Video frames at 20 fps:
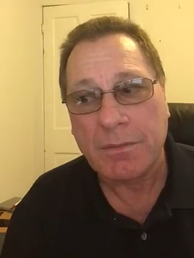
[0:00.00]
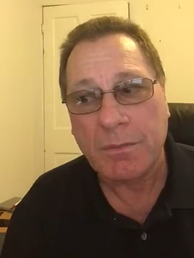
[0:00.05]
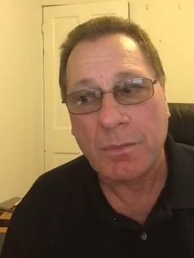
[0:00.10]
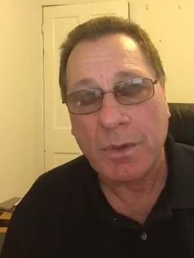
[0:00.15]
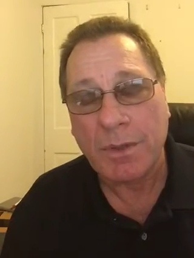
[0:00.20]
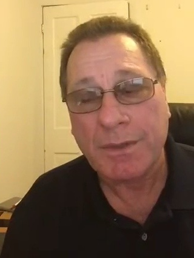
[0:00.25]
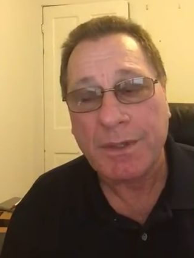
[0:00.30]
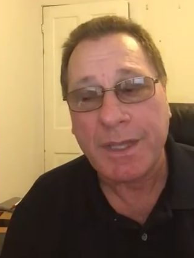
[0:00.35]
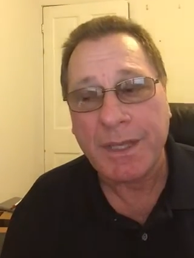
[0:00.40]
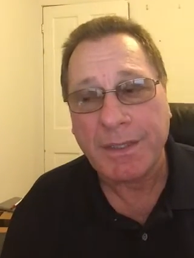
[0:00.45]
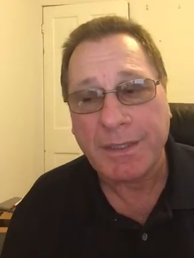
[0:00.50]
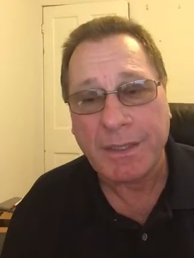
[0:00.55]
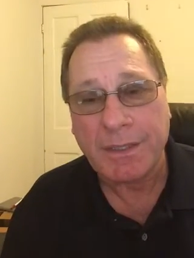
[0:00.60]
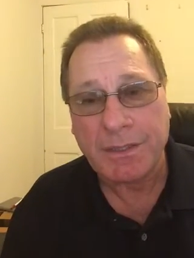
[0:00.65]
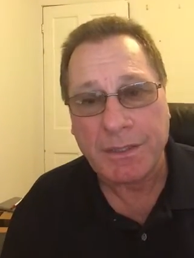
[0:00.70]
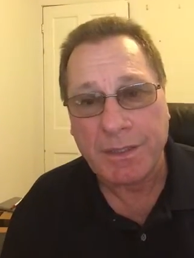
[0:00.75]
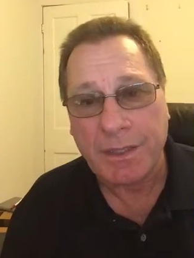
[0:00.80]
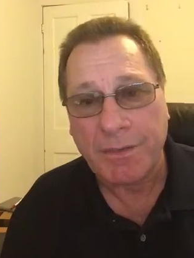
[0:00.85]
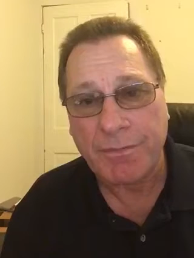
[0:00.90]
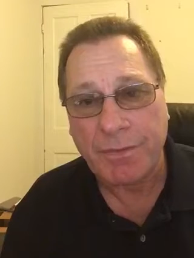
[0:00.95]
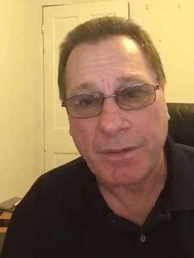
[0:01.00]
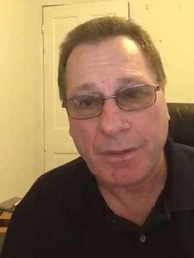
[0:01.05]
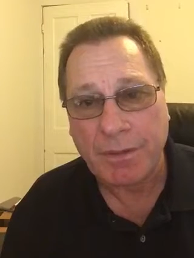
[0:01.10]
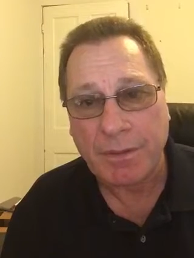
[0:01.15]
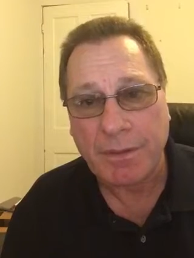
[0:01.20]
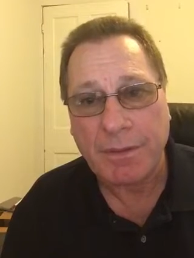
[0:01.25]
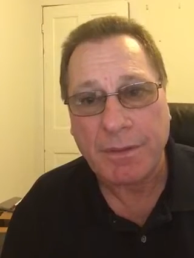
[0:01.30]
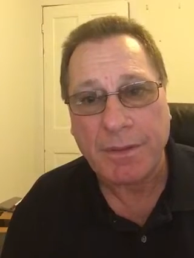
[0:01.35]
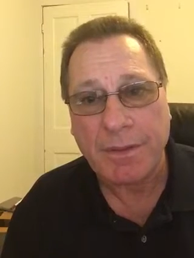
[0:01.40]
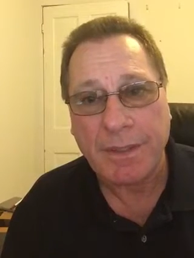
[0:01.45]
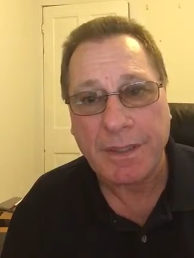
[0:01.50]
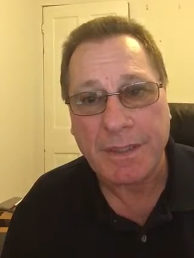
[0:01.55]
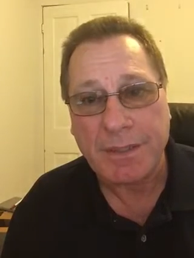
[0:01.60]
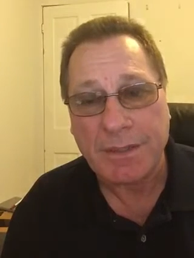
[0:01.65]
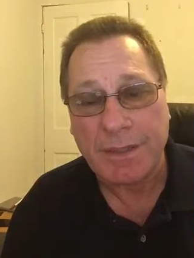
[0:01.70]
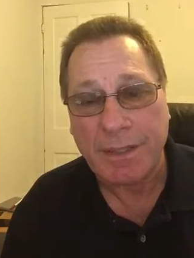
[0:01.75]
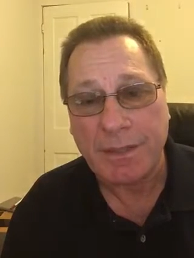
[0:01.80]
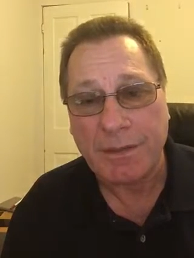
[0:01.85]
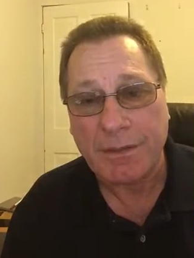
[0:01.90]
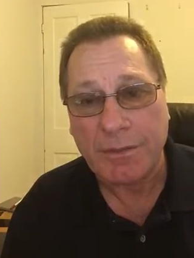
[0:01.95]
One thing that's different
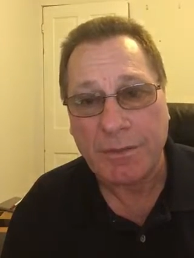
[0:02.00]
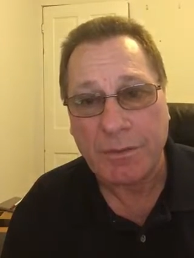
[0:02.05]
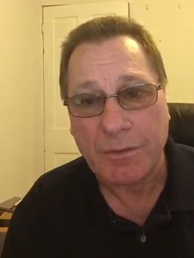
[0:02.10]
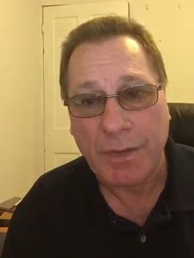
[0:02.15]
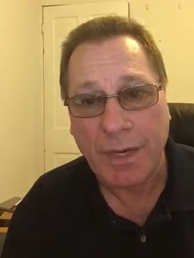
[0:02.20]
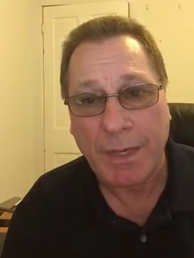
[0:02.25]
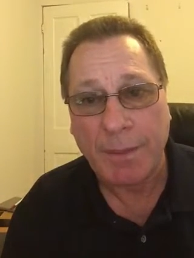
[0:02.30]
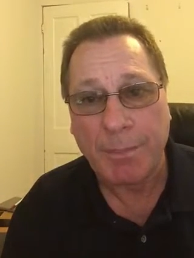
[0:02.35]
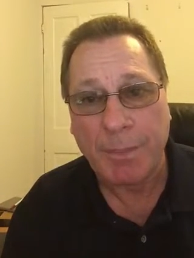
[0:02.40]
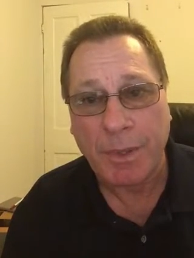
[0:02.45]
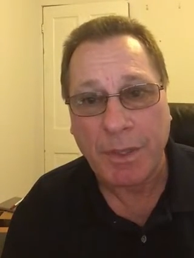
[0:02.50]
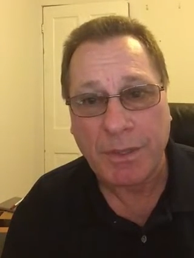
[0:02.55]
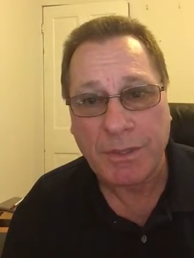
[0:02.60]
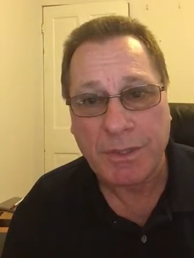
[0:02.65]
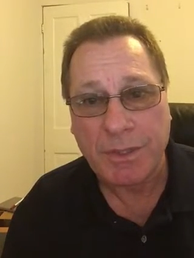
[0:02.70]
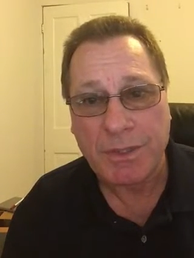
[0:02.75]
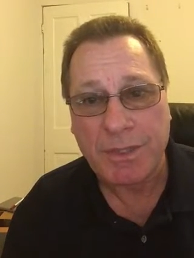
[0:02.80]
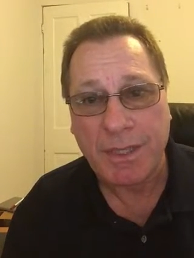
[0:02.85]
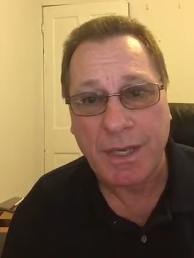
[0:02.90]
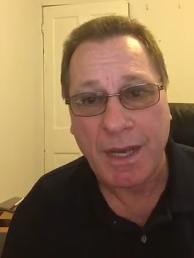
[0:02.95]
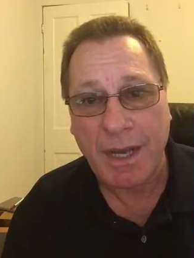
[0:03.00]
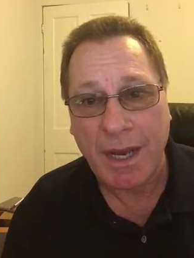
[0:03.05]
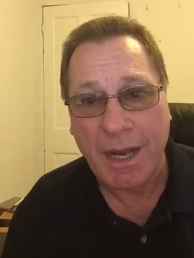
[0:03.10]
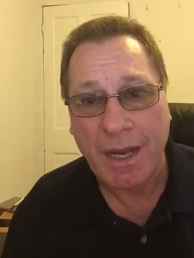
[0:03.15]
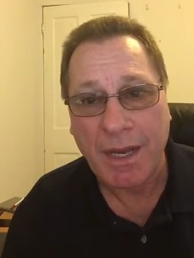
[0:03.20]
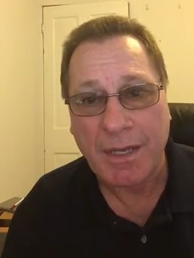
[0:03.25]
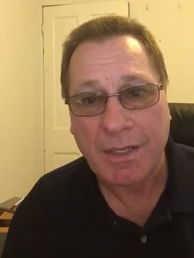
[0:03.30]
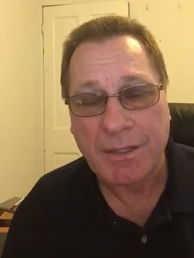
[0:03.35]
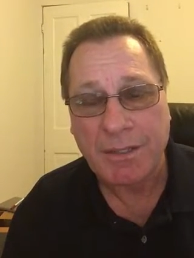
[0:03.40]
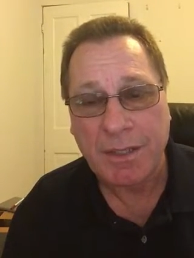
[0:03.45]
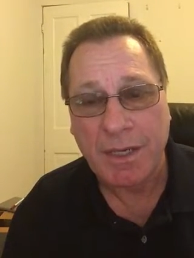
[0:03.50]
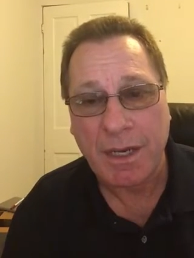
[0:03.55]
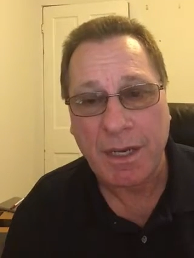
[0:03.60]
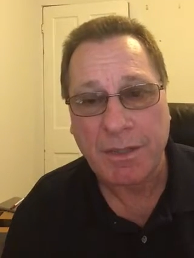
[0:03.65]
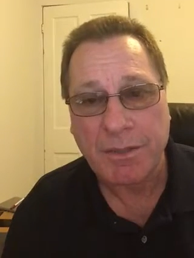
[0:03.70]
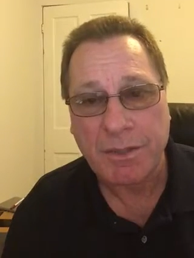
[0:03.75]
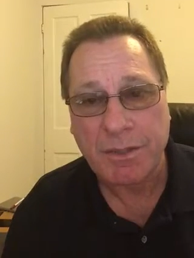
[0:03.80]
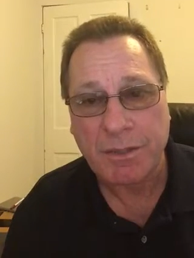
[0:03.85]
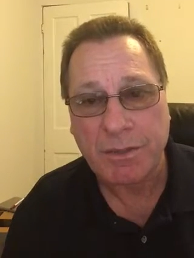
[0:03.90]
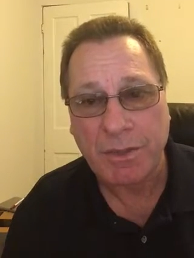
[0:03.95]
is that Drain Punch is the highest
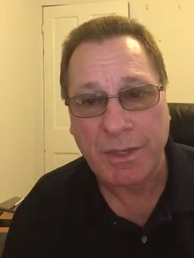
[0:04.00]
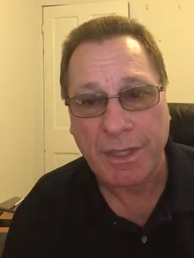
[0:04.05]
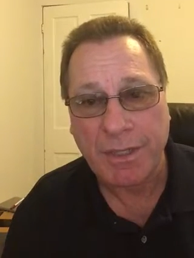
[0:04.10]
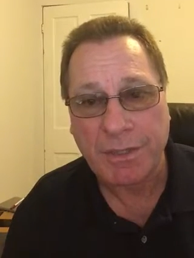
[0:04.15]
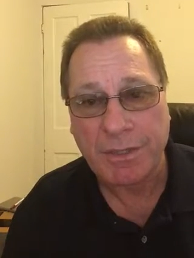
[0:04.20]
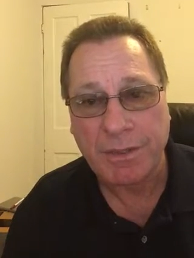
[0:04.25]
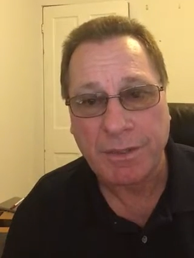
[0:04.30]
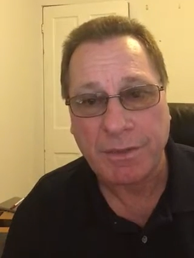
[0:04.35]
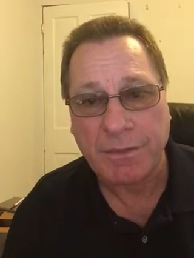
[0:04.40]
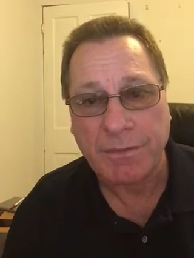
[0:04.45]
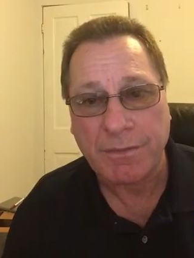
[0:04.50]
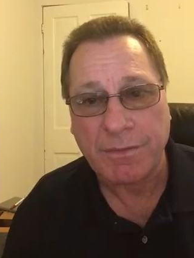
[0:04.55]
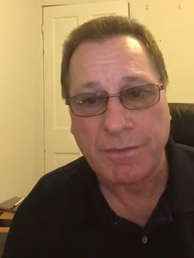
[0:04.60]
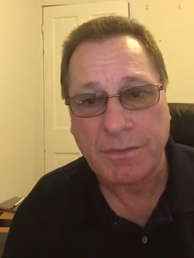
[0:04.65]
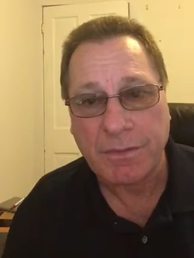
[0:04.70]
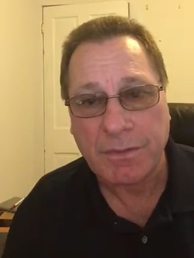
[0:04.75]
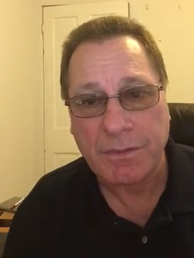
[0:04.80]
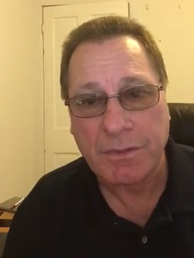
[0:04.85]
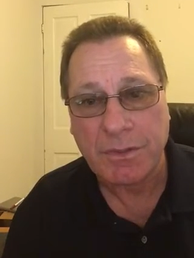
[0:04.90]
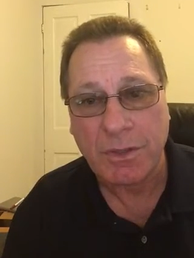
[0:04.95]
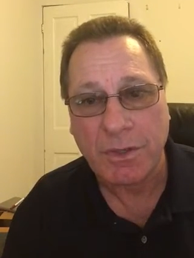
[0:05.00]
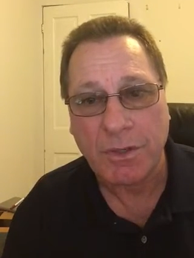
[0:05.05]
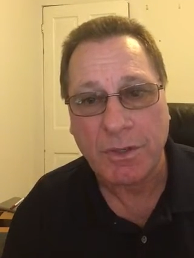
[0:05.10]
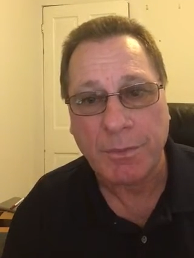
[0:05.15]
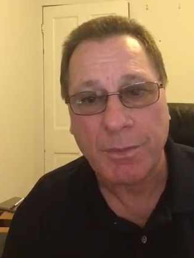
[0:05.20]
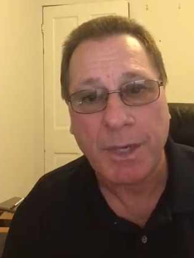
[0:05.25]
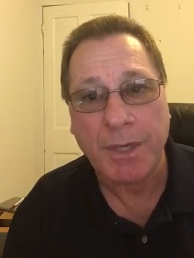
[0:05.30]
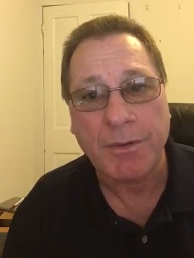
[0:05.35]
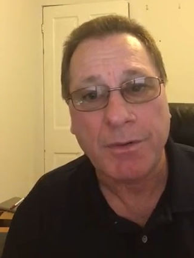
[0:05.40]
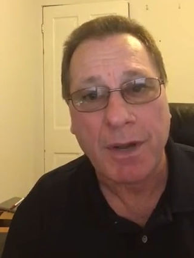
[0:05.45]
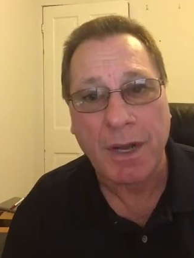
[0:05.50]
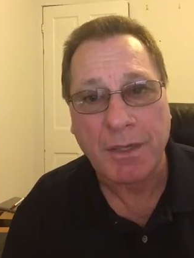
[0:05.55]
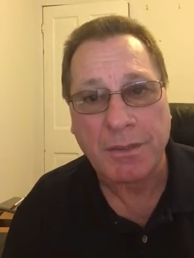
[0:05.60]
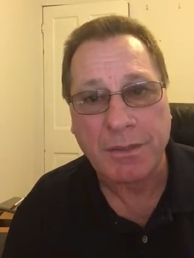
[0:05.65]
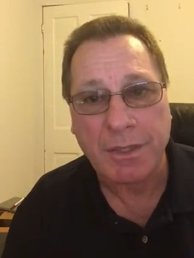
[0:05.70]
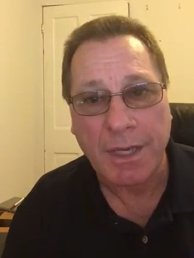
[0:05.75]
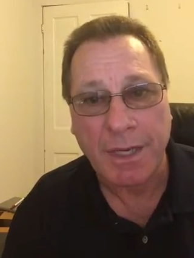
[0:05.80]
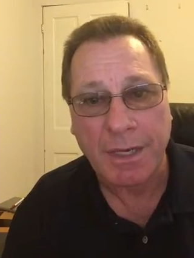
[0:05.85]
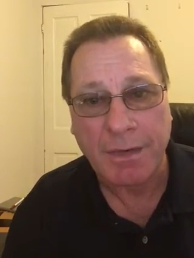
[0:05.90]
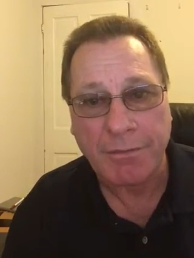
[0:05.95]
concentration of sodium
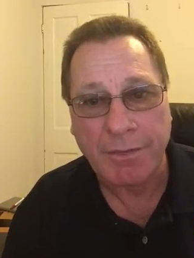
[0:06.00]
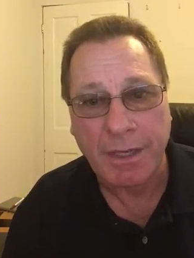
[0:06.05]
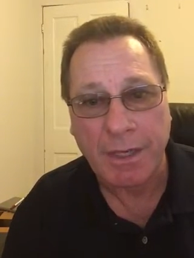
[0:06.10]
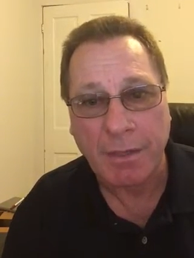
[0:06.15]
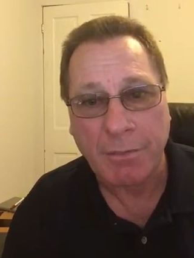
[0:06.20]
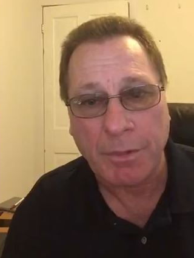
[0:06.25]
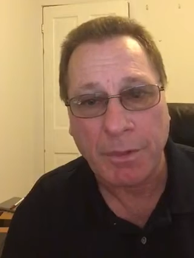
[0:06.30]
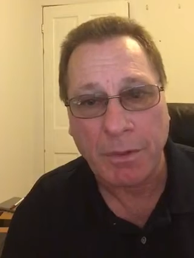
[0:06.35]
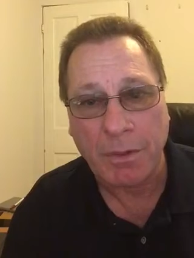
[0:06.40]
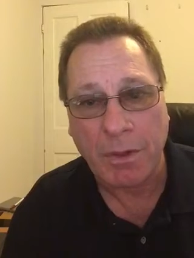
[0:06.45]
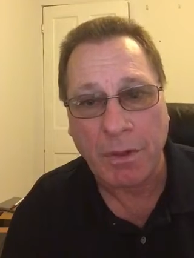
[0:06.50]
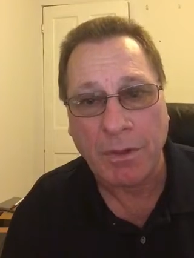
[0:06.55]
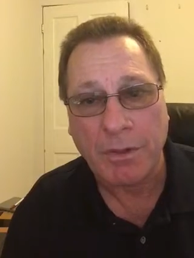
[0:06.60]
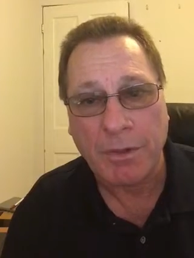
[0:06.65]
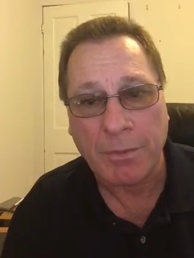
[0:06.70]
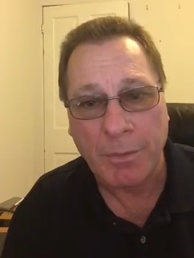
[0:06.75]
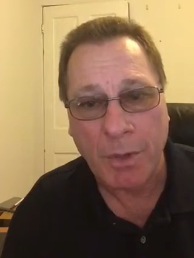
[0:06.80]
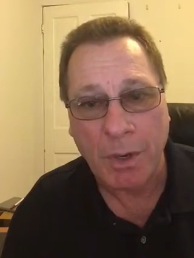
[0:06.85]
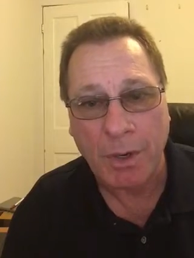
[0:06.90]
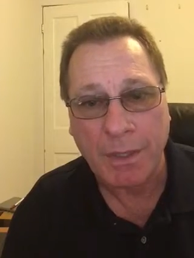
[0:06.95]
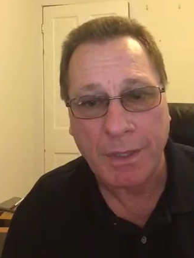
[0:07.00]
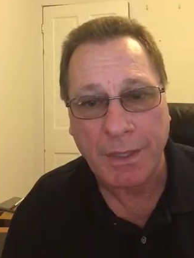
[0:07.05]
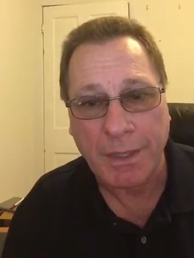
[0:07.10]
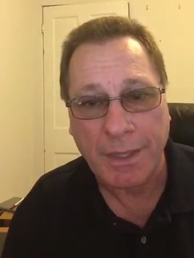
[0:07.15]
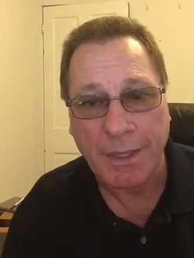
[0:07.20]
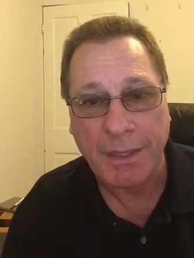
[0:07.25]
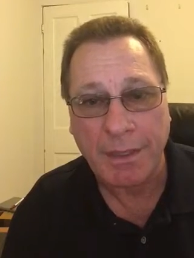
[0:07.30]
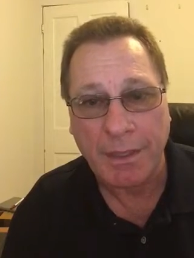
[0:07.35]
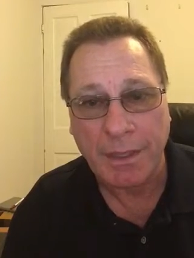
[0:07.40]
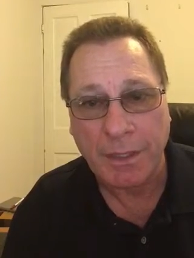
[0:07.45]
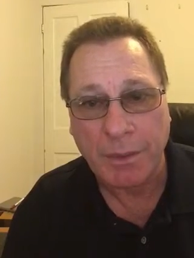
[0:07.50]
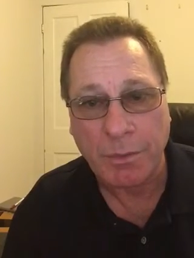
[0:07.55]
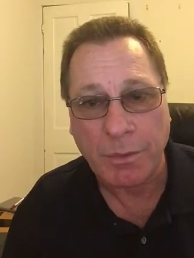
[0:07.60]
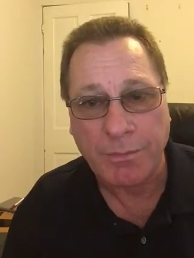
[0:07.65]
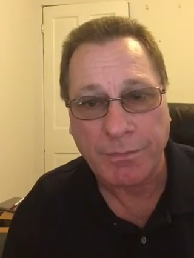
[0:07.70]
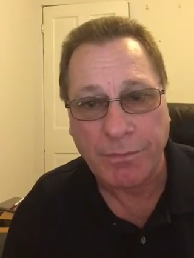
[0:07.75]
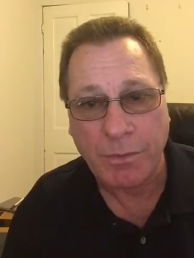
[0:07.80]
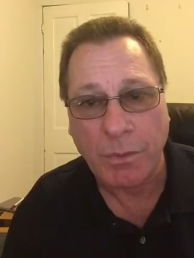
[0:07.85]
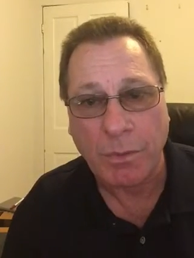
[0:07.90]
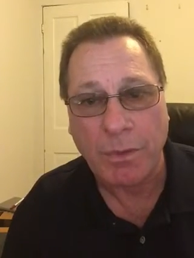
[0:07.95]
hydroxide available on the market in a
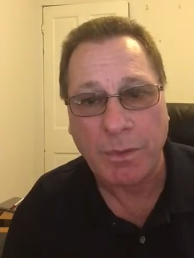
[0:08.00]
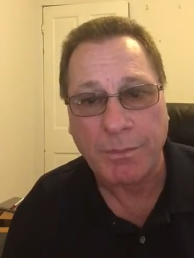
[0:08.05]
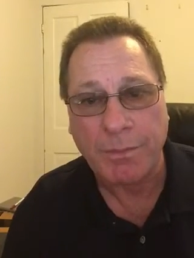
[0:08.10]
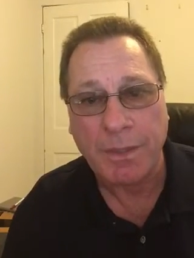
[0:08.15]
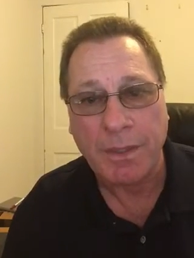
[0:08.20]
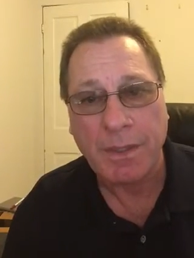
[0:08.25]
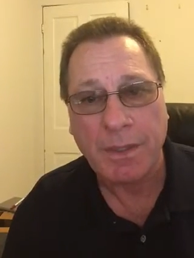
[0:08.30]
liquid form.